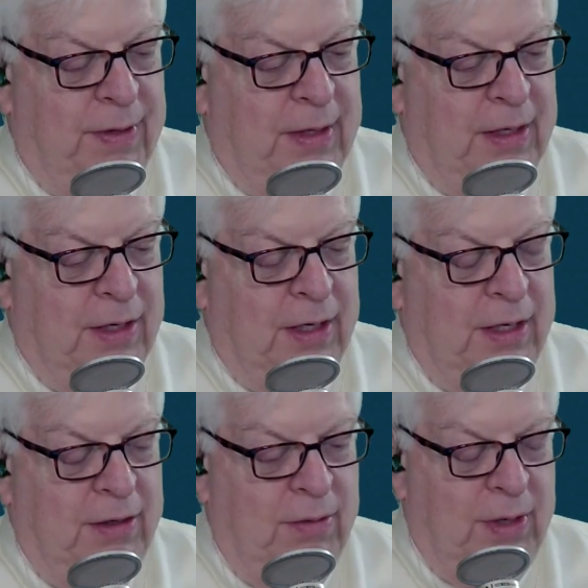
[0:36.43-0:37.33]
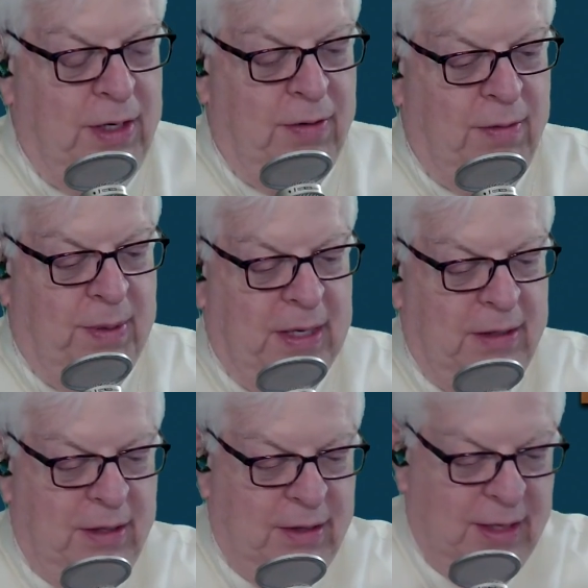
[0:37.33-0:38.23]
that I need you to hear about
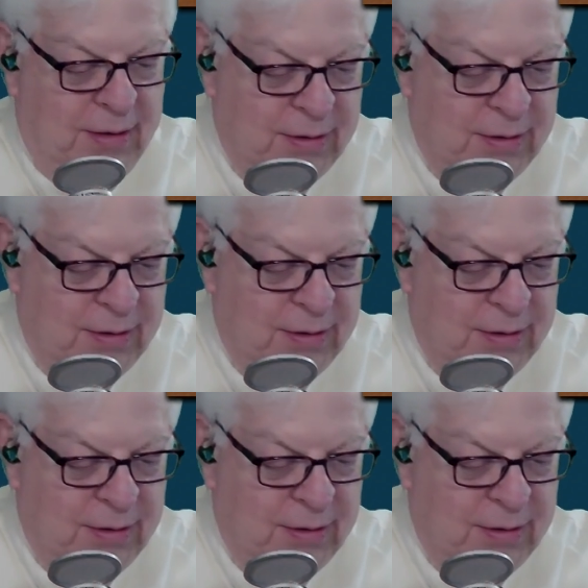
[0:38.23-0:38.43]
that they are